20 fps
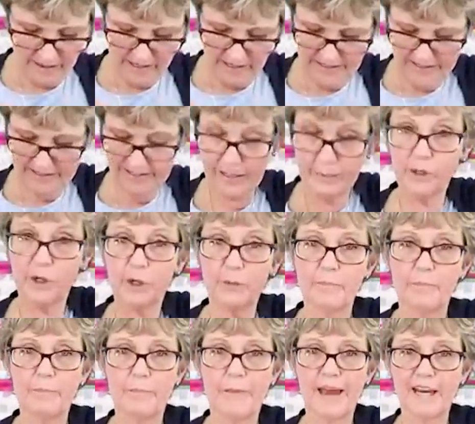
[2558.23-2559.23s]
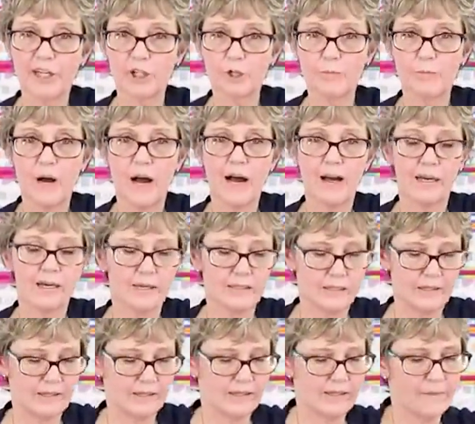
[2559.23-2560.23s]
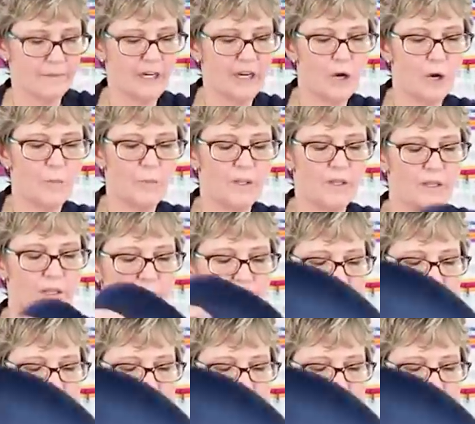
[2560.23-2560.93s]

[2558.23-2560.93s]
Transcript: a zippered mesh pocket. Let me open this